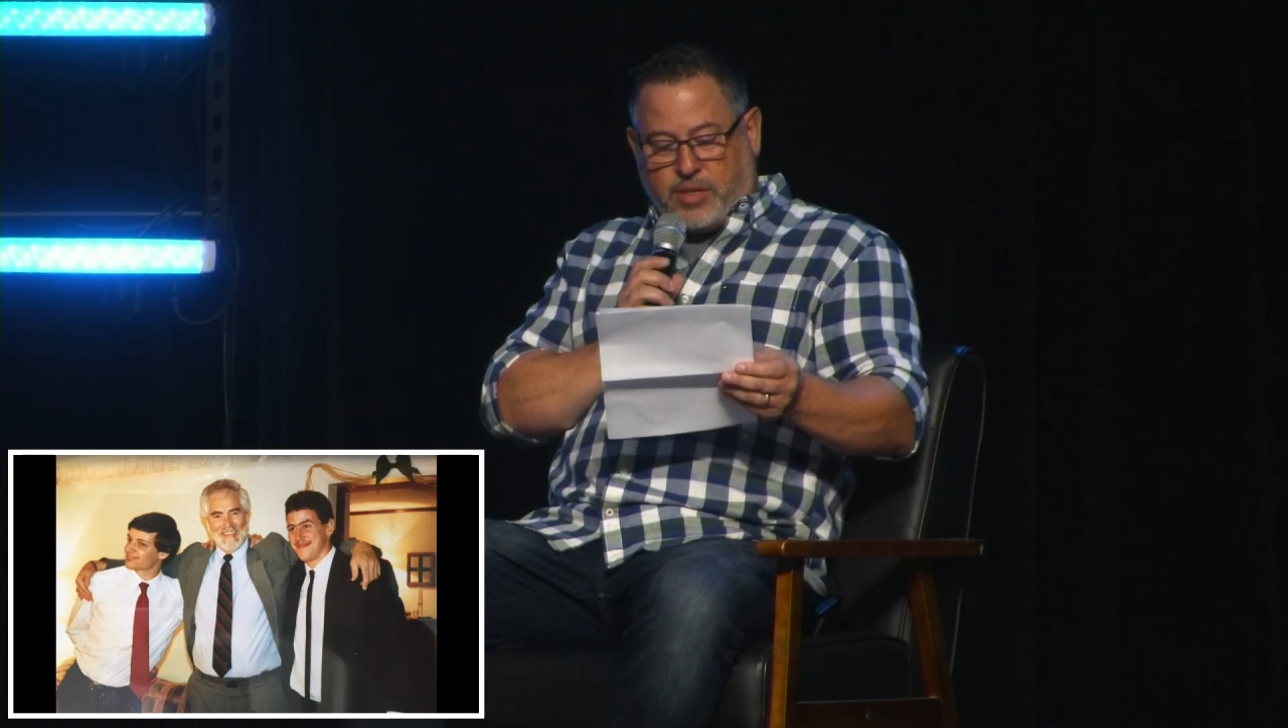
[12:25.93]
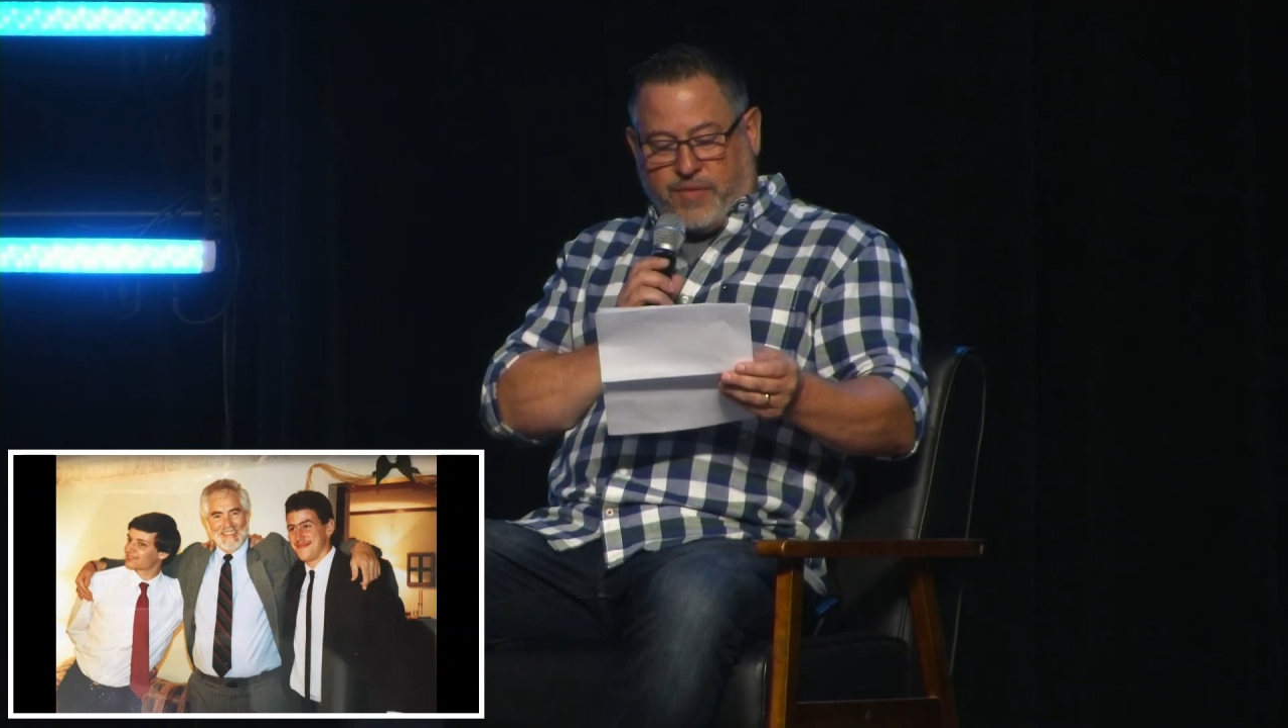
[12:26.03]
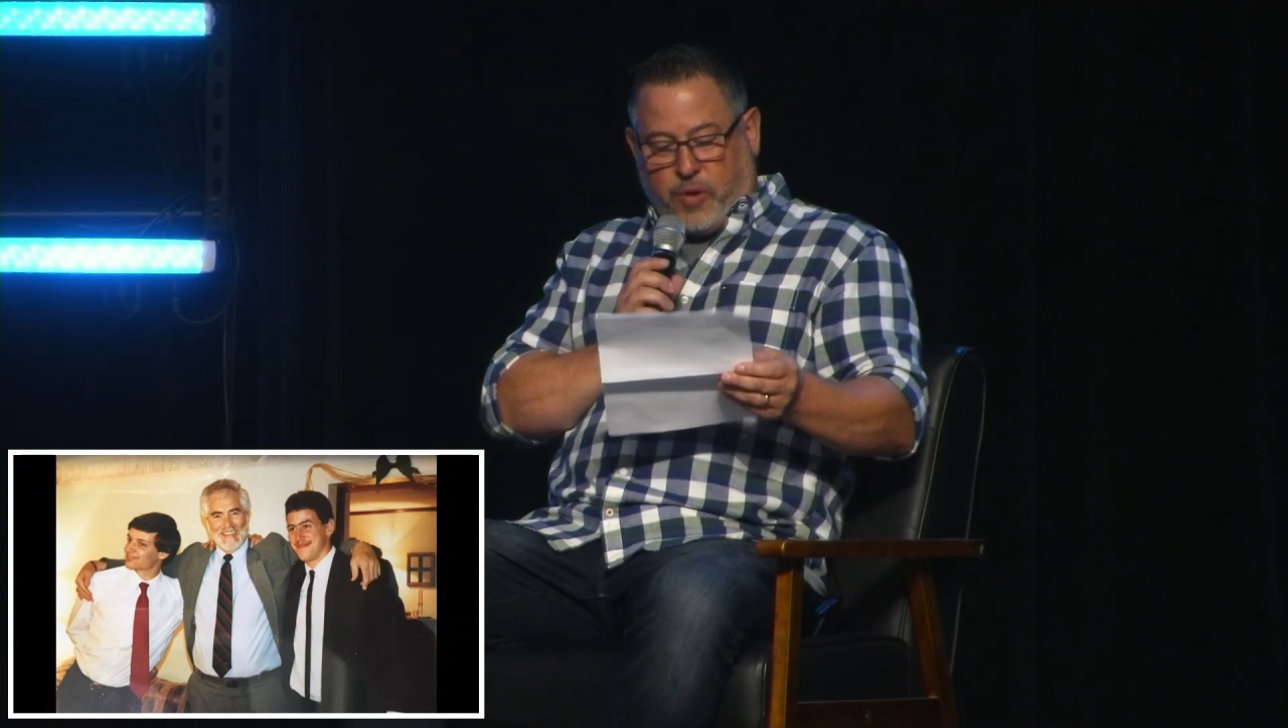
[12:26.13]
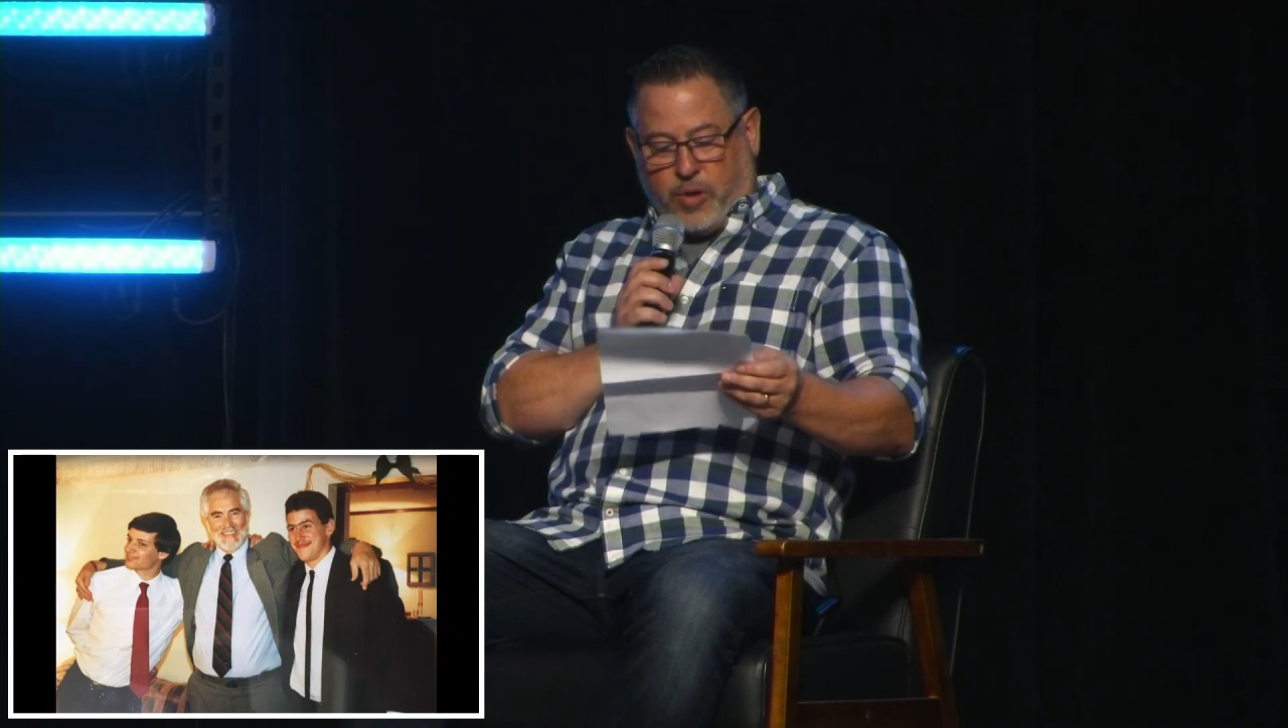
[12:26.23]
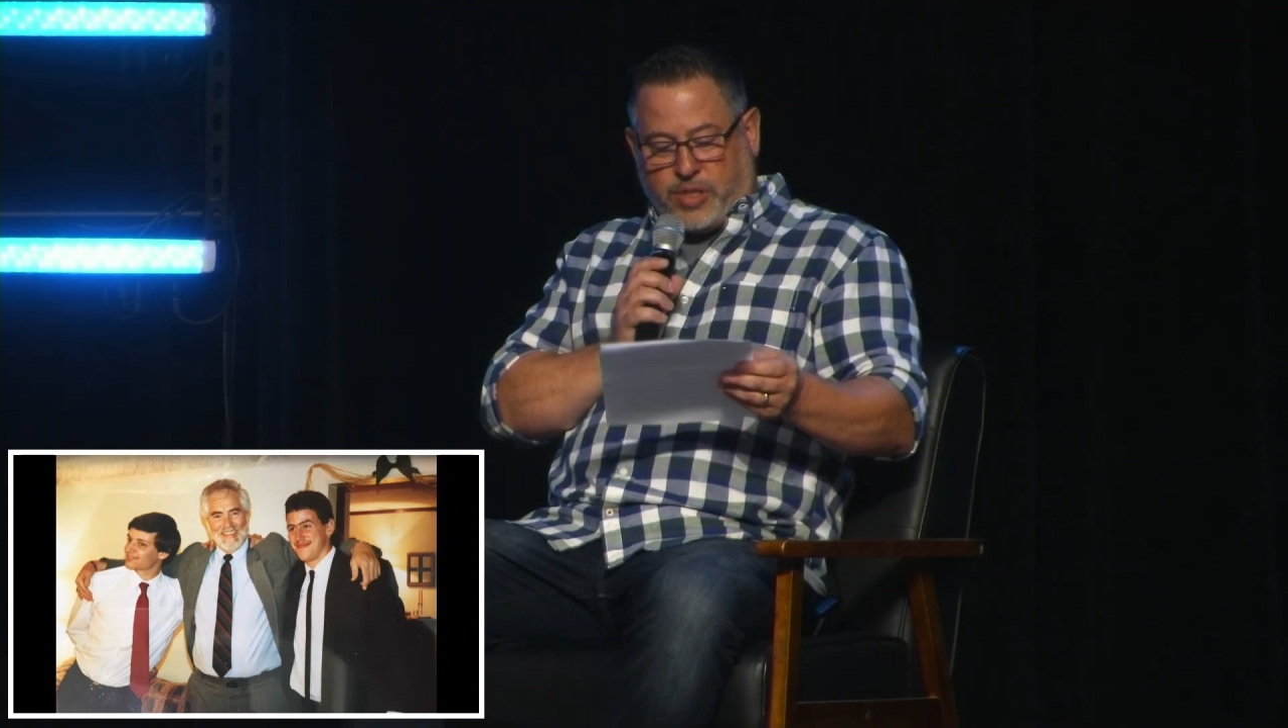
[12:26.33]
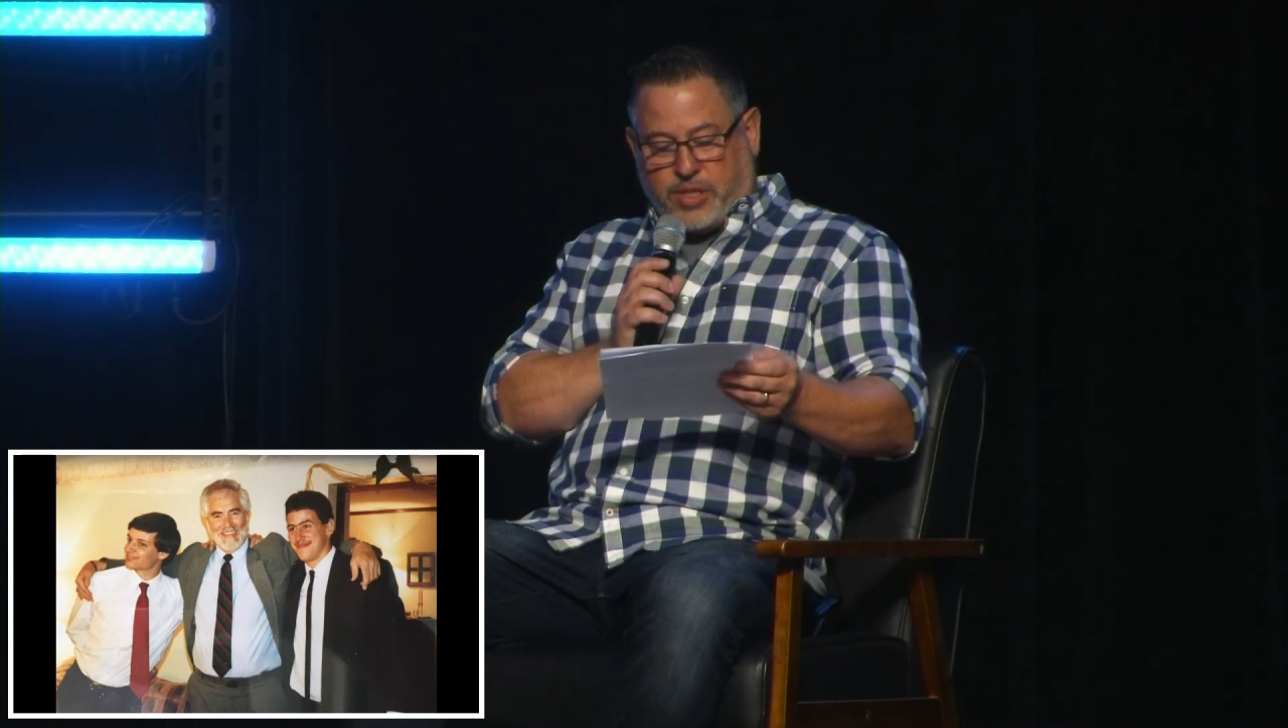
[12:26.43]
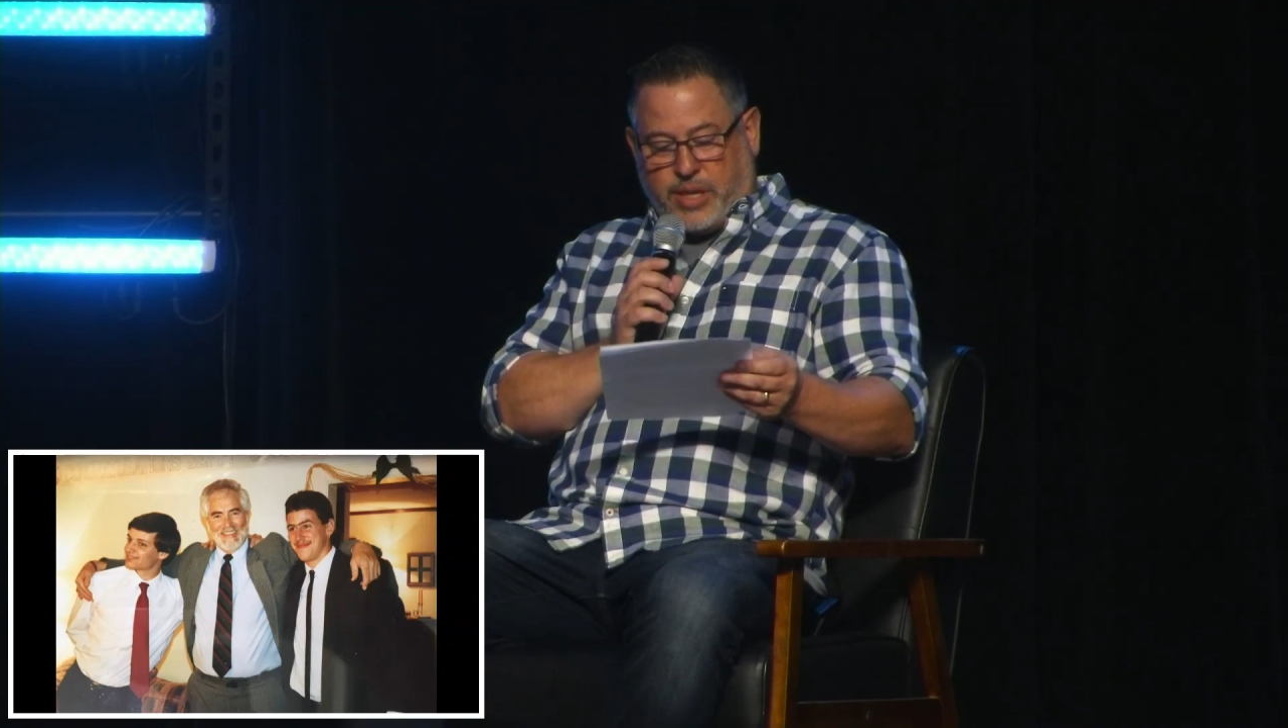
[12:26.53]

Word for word: divorced